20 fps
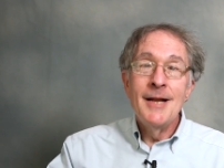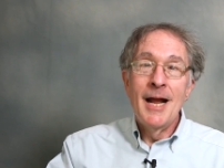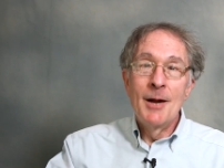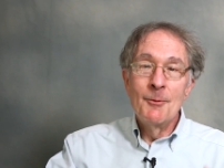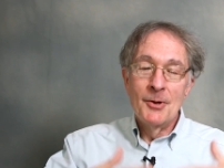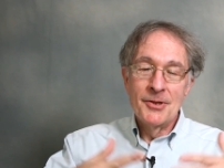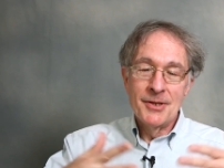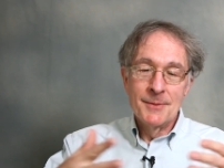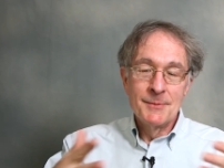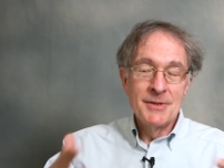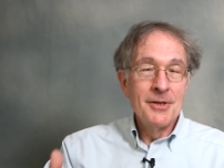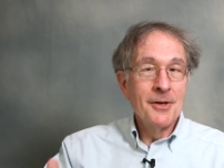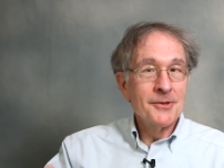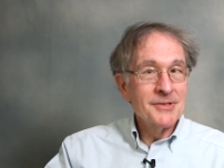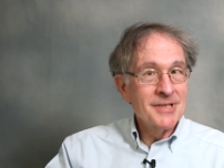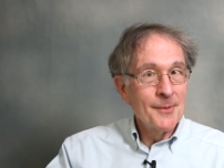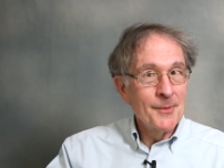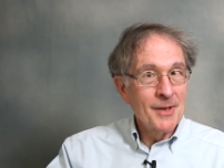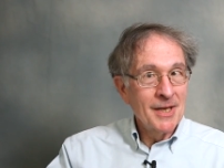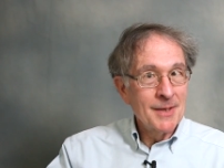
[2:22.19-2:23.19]
I want them to know
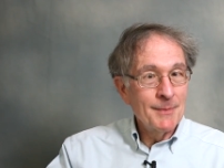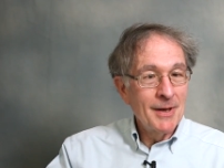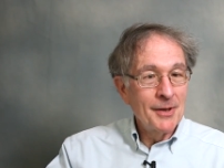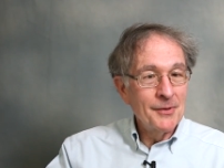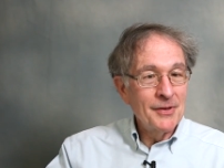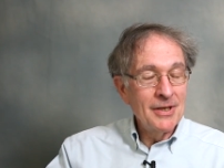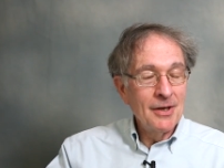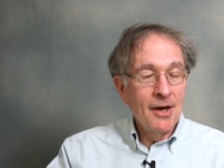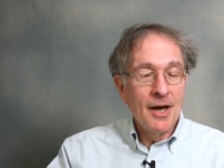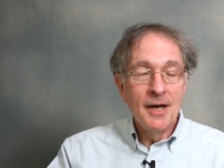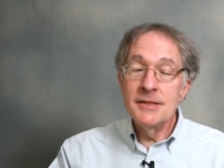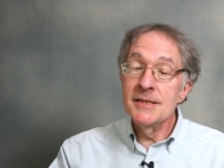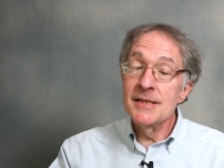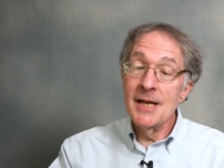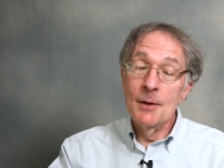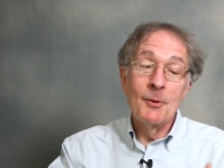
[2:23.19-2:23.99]
something about the arts.